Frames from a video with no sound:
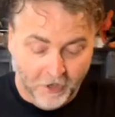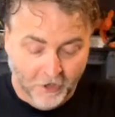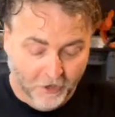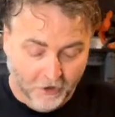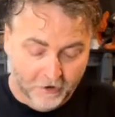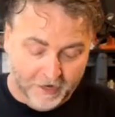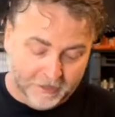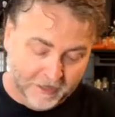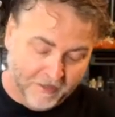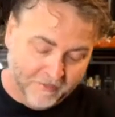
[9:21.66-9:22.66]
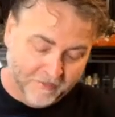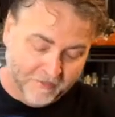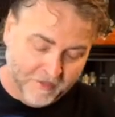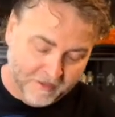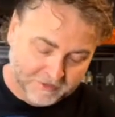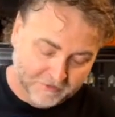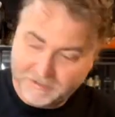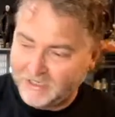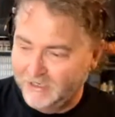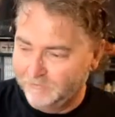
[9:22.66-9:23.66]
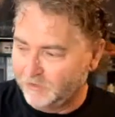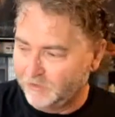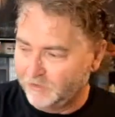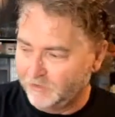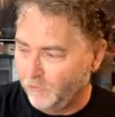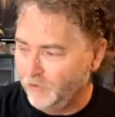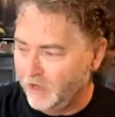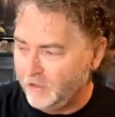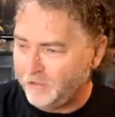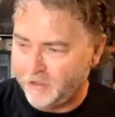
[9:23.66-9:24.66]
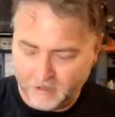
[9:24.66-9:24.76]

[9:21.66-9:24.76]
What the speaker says: Alright, and then, so this comes with